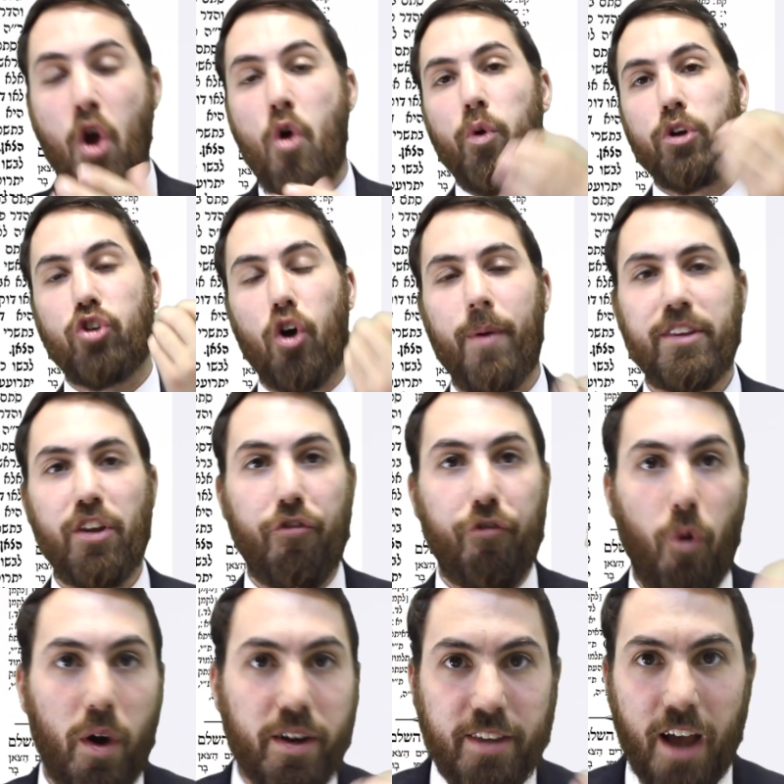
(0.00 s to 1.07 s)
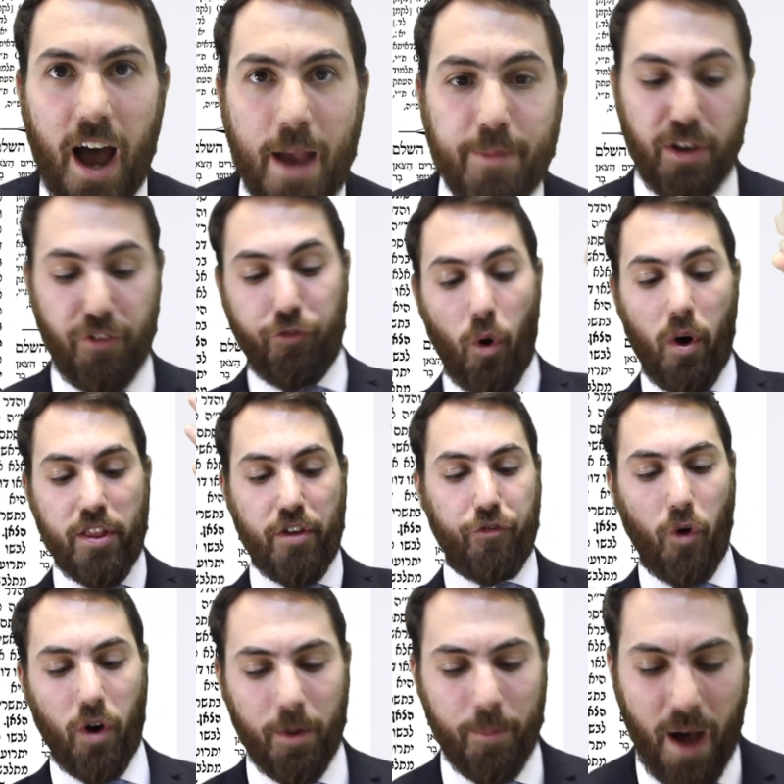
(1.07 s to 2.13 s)
We're talking about the four times, the four in the
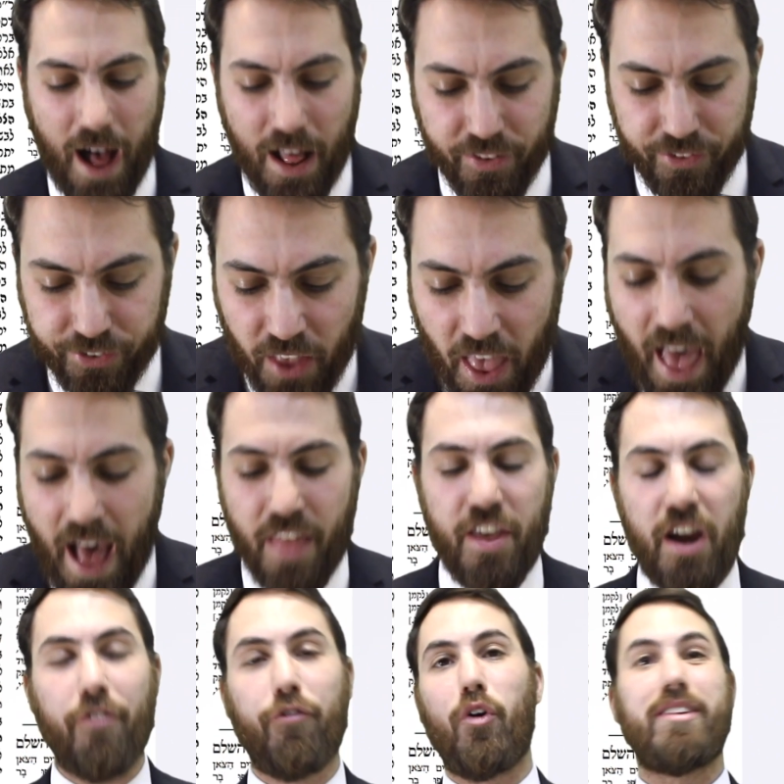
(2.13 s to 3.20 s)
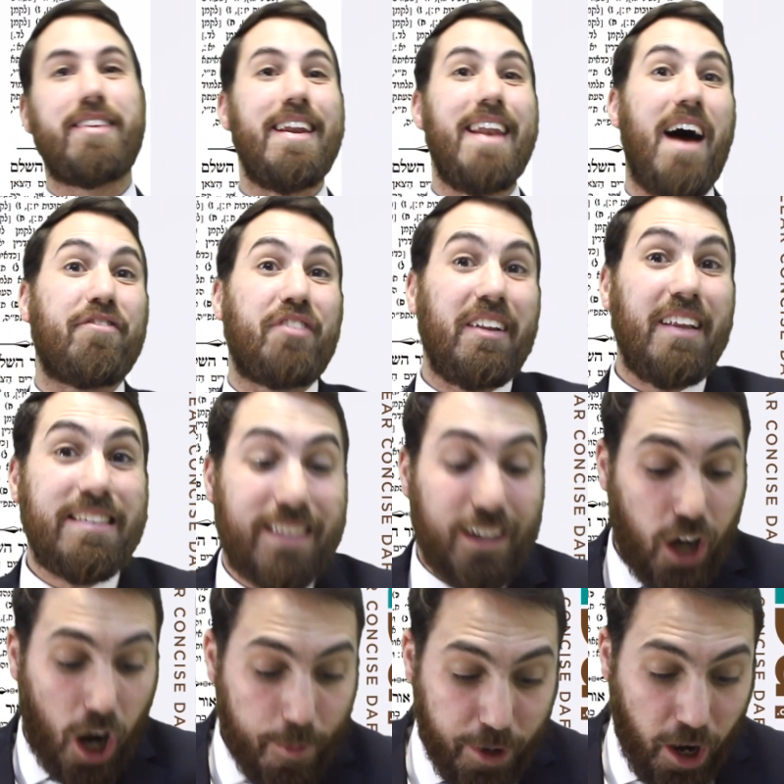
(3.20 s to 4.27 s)
four months, and therefore didn't have to list the
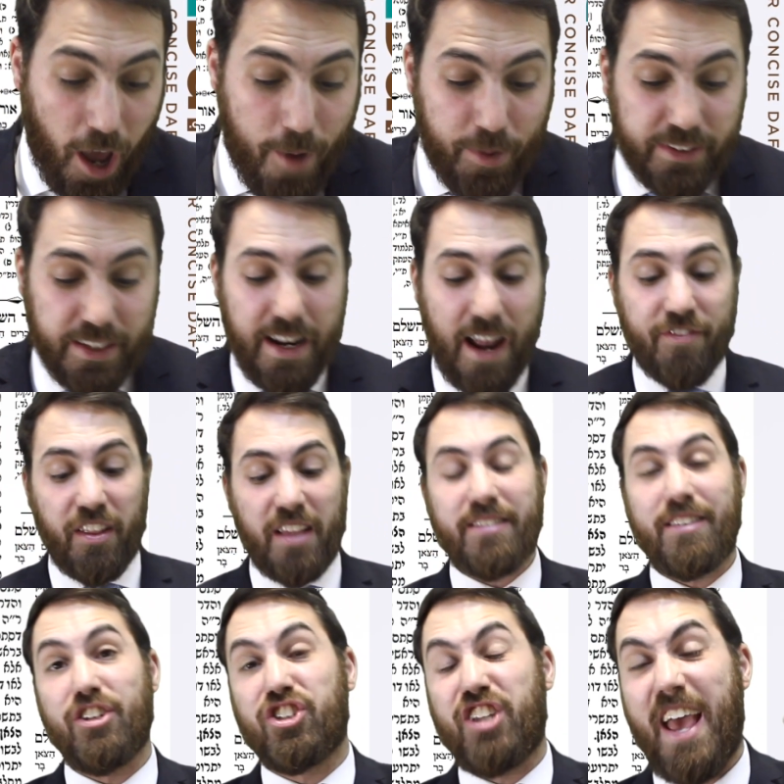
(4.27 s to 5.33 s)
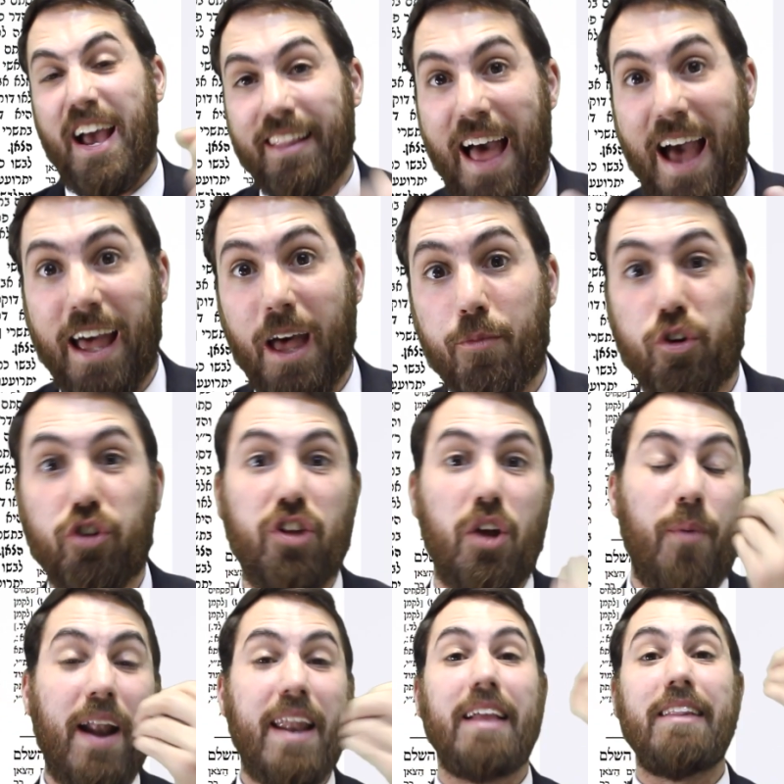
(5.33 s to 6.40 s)
Karbanayim, or didn't have to list the Shtei Alachim, because they
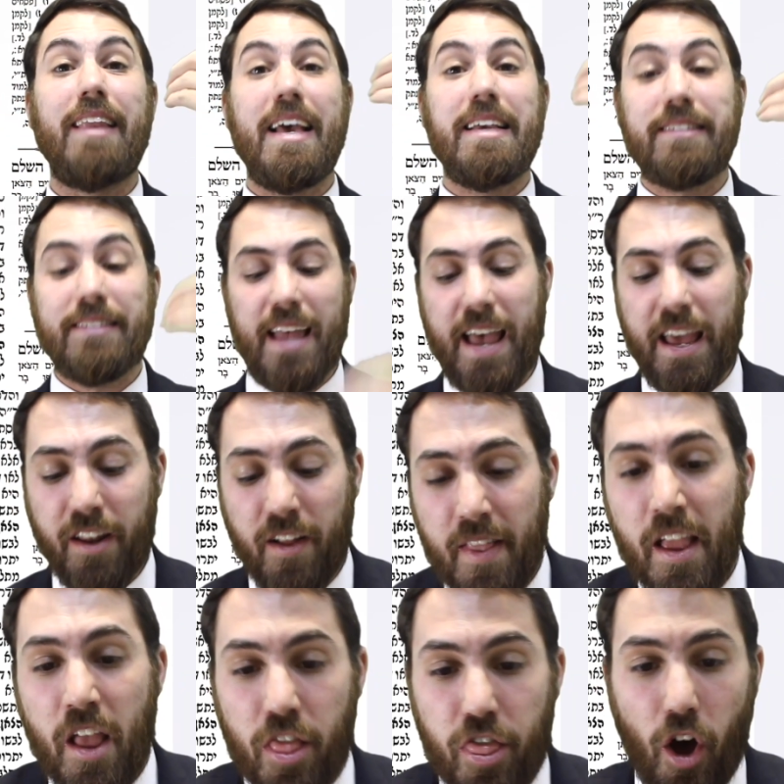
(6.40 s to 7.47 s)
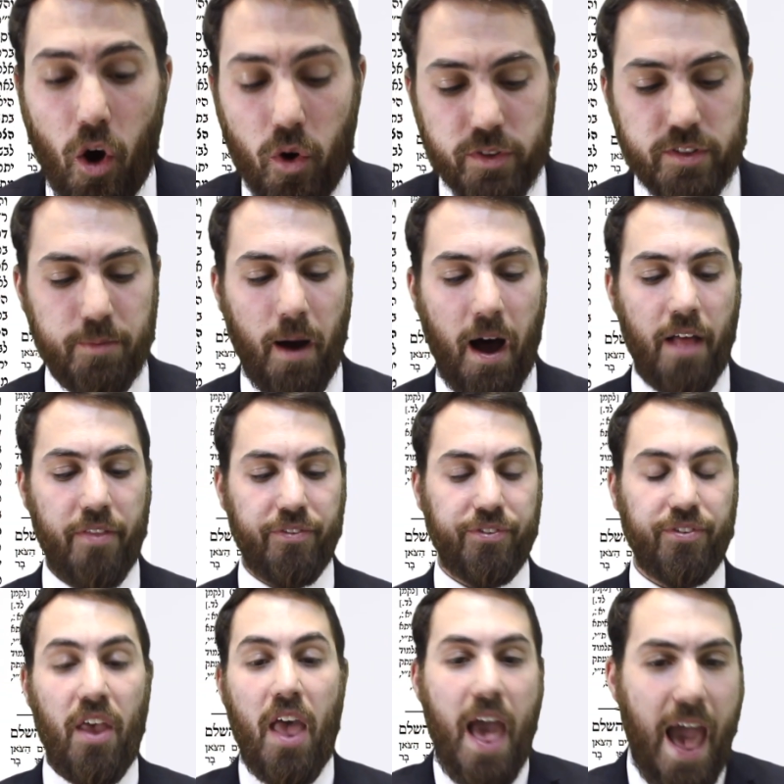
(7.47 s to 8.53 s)
already listed those
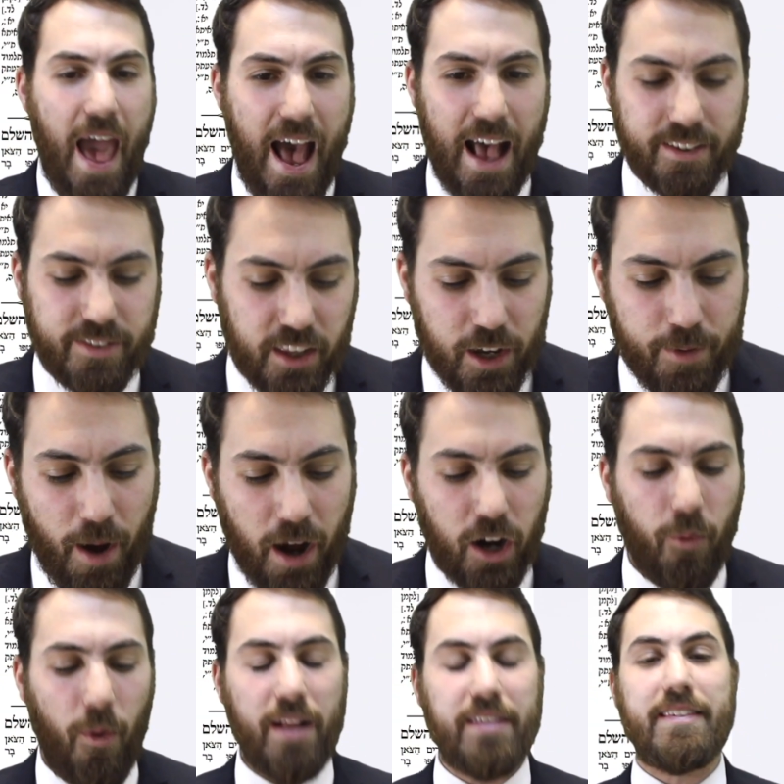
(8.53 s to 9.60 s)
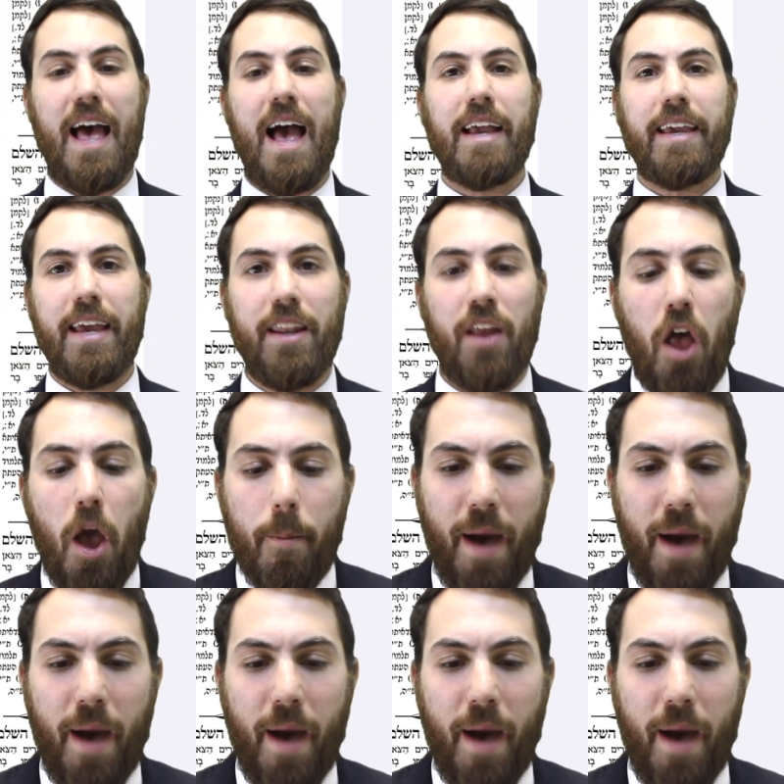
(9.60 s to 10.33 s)
months. Ask the Gemara one second.